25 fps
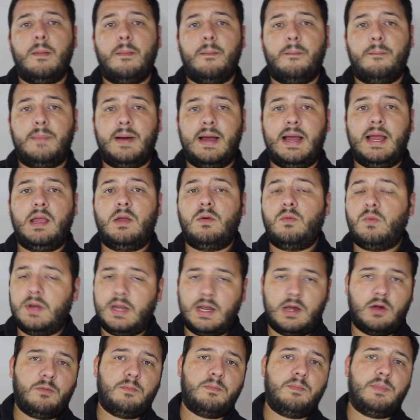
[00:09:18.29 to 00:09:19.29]
by
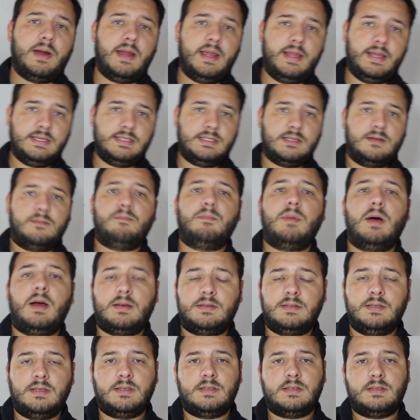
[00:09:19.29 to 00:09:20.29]
without buying some
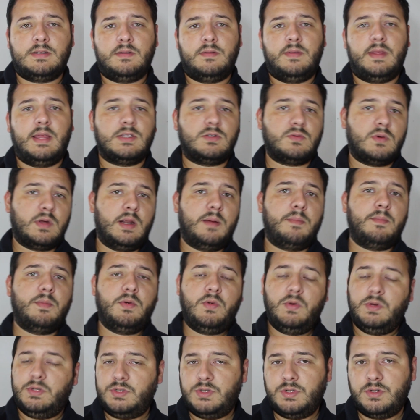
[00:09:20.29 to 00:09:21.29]
boxes. That's what I'm
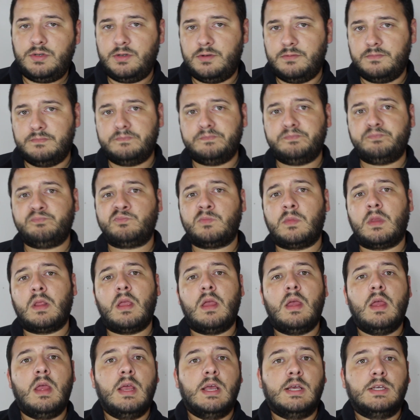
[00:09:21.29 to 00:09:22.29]
going to do.
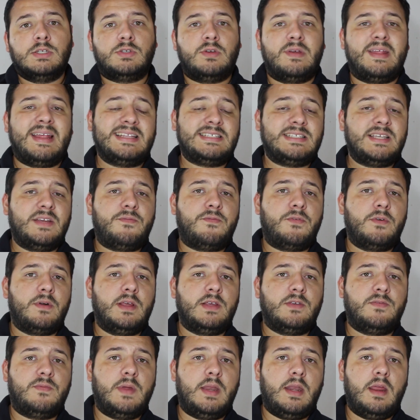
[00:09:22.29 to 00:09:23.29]
So that's it for
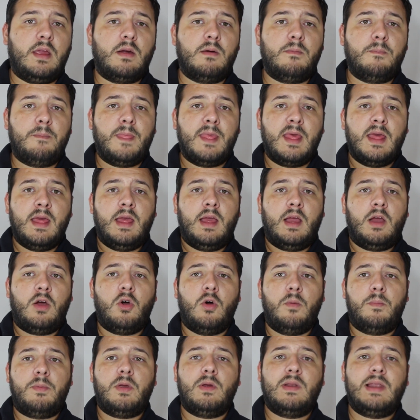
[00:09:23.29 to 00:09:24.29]
this video.
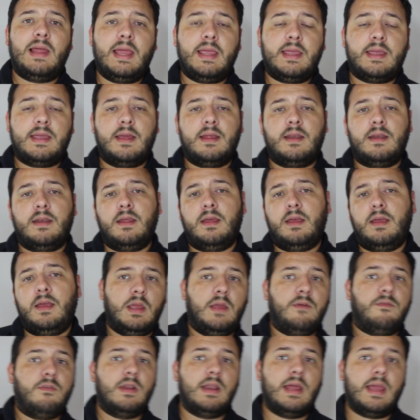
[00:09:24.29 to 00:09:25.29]
Hope you like it.
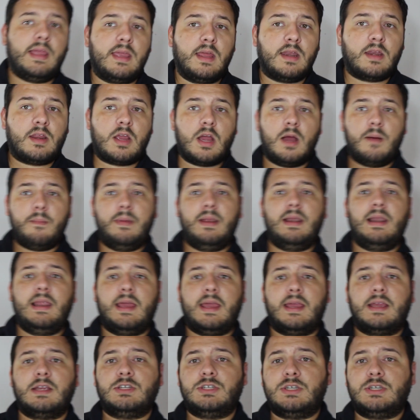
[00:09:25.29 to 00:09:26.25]
If you like it, comment, like, and